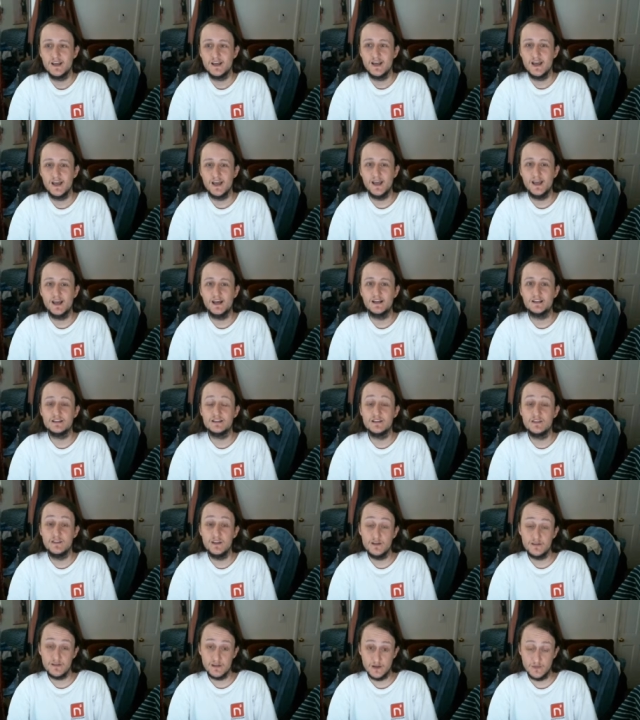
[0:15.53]
And
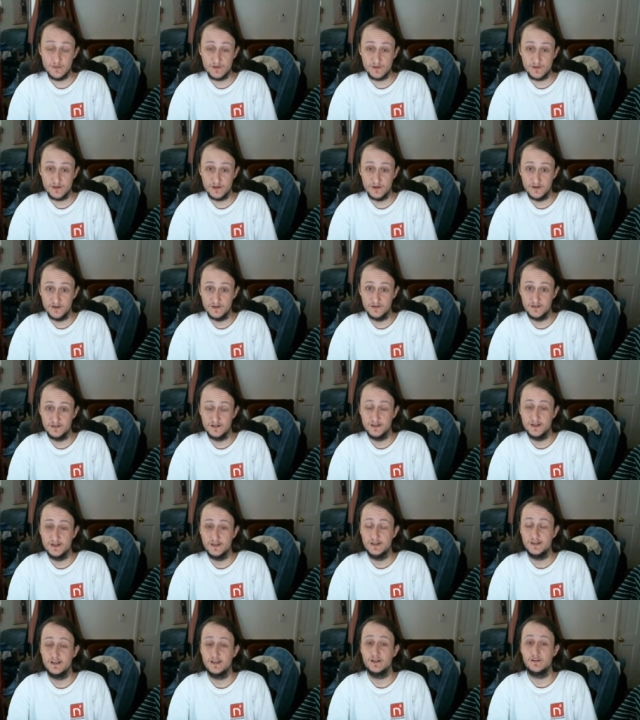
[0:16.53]
this episode
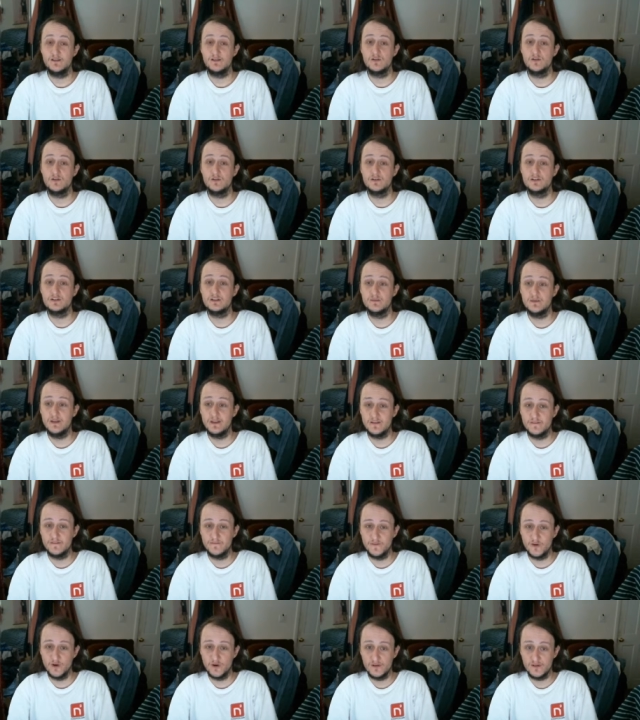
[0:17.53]
is going to be the
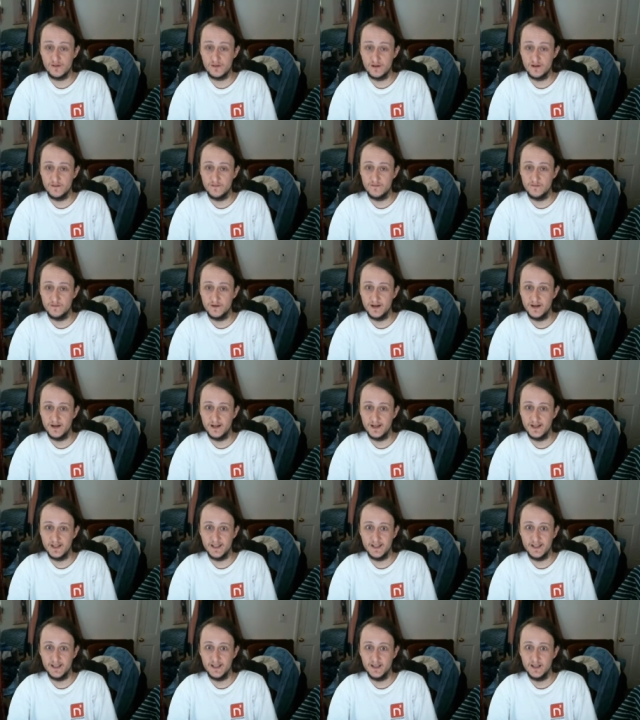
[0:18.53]
first of
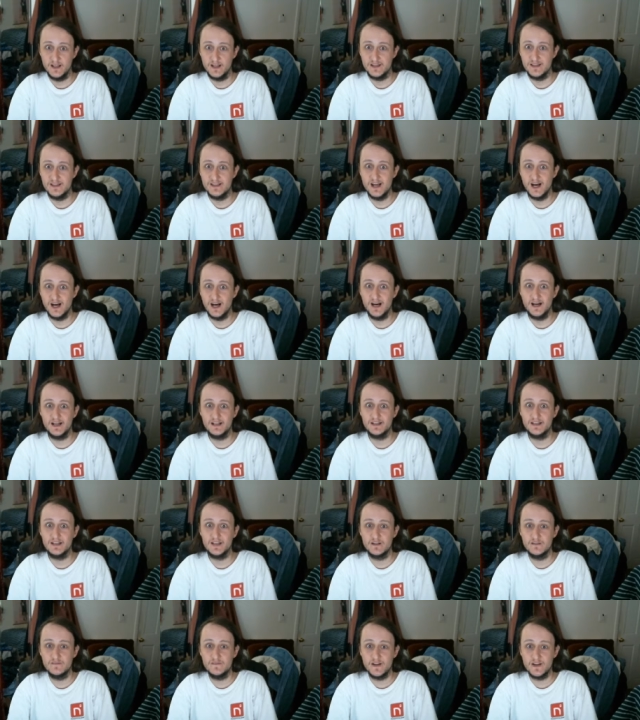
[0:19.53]
my
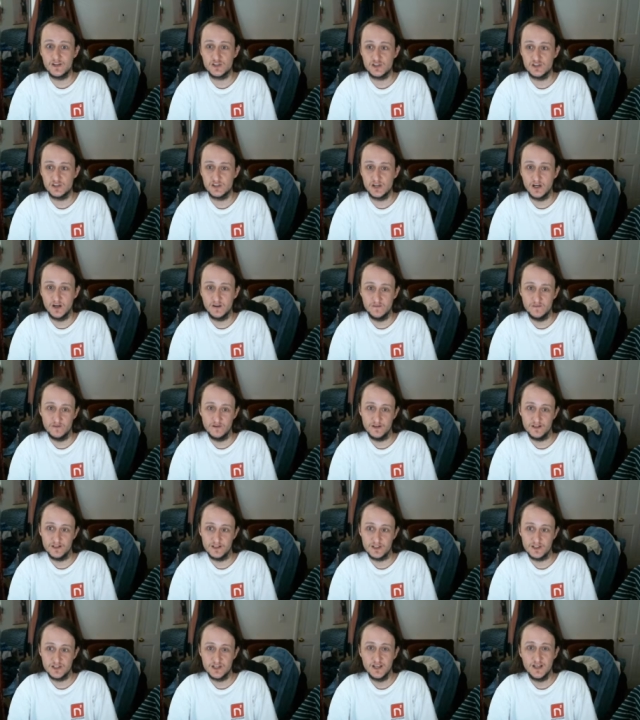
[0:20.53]
non-convention
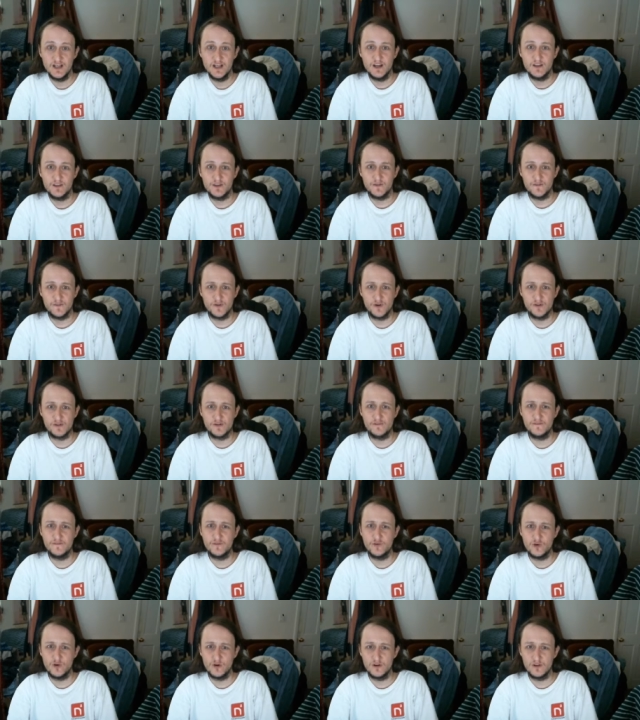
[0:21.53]
coverage. The first
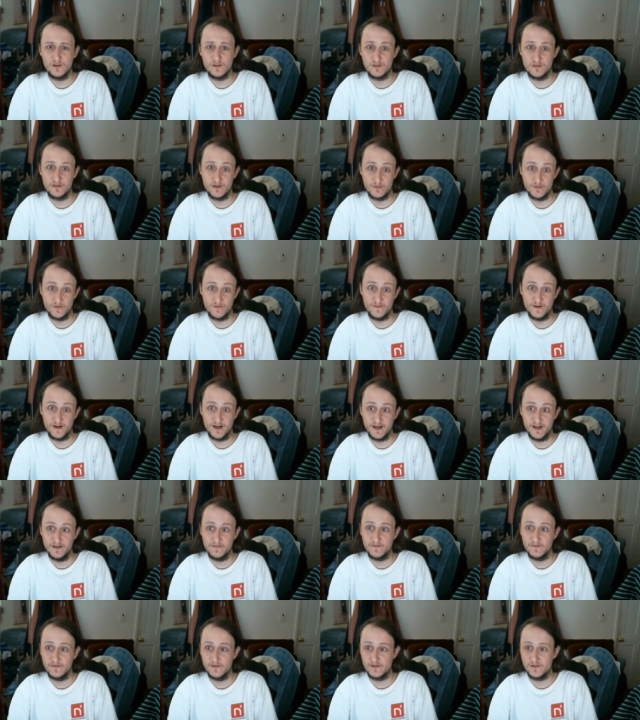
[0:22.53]
four, this is number
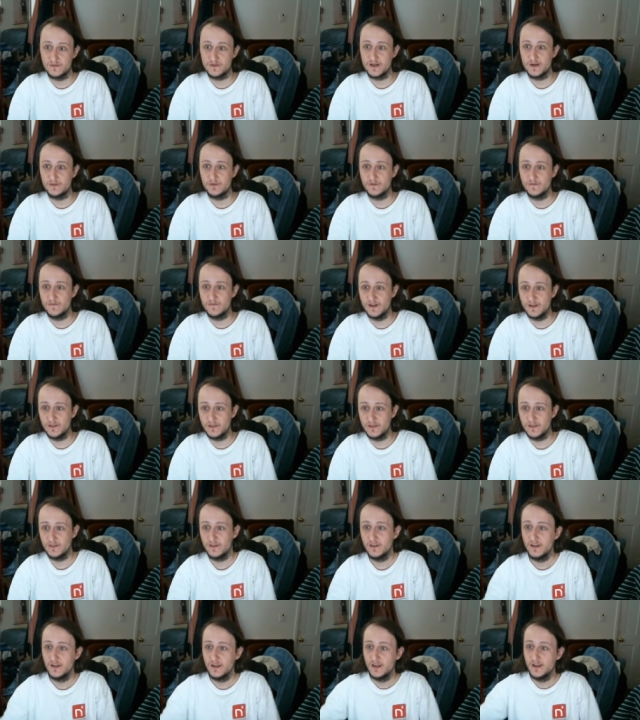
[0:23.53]
5 for September 5th.
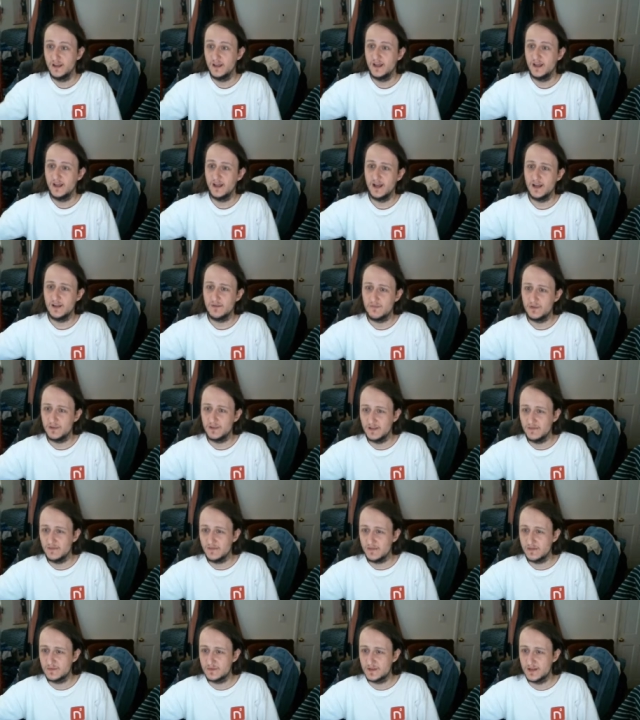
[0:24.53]
I believe
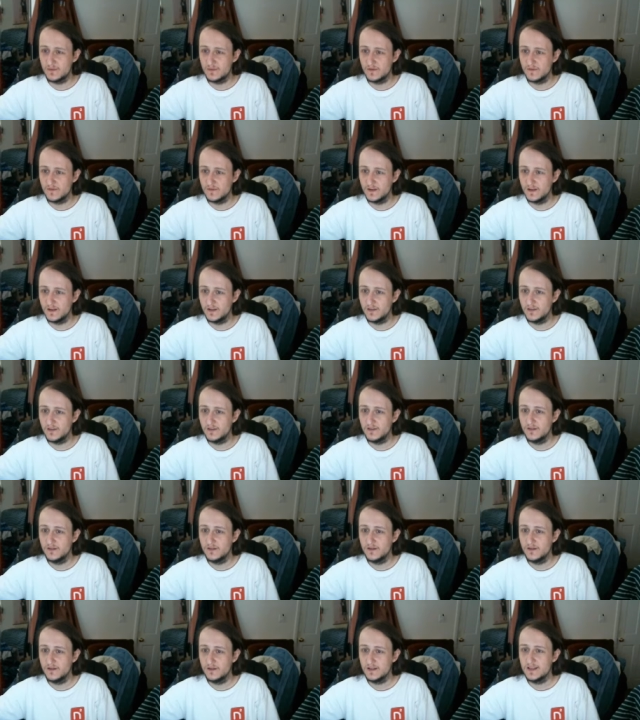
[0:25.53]
it's September 5th.
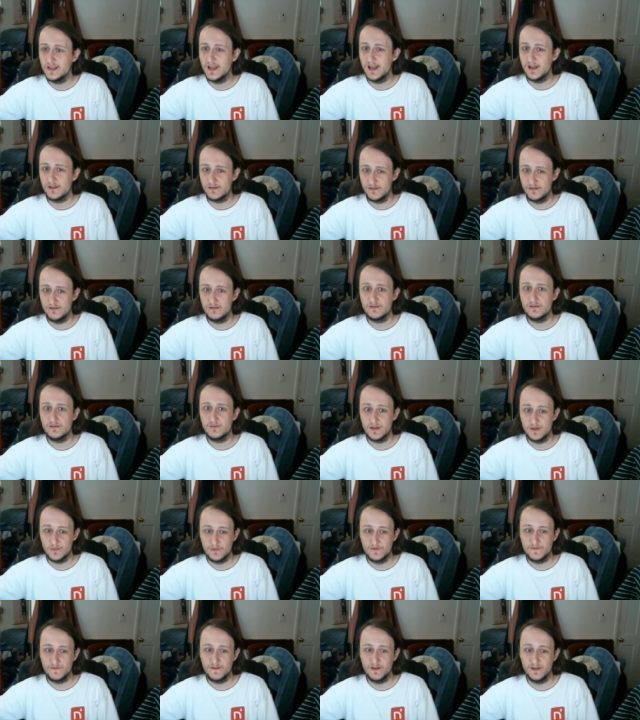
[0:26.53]
Yes,
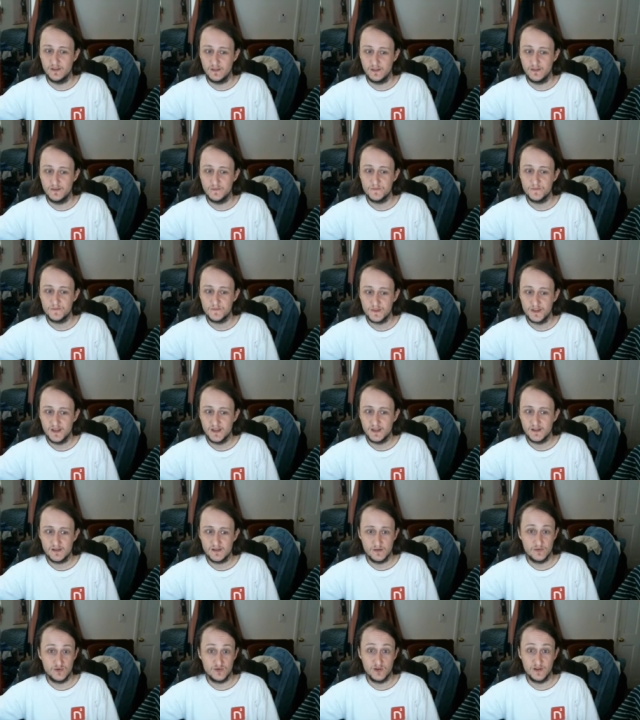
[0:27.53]
September 5th. Because
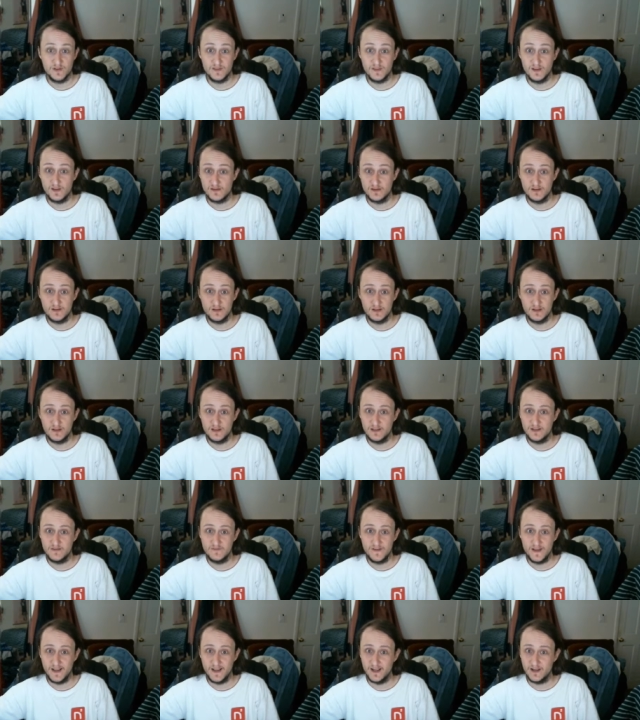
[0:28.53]
I'm doing these in
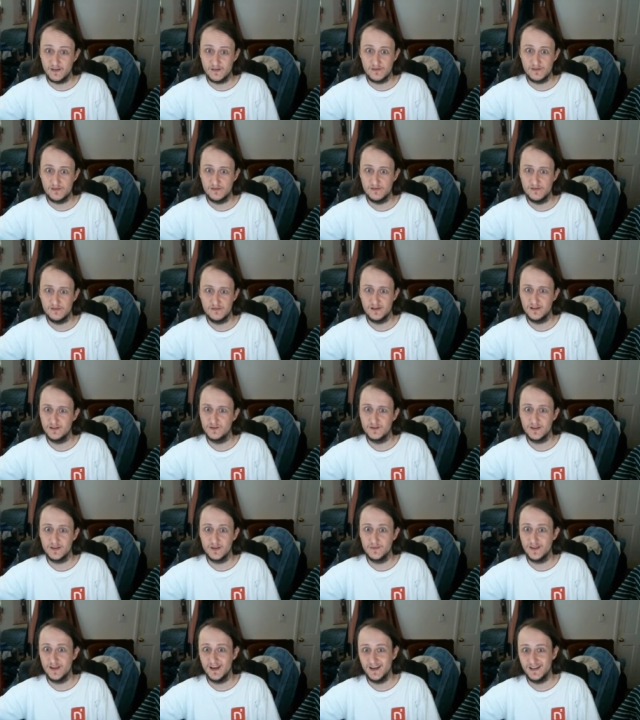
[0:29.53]
advance so I don't
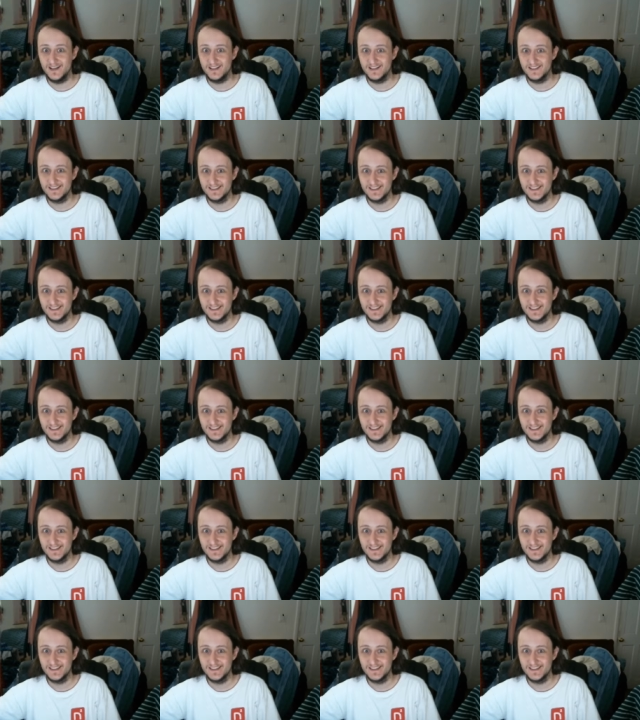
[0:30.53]
get behind.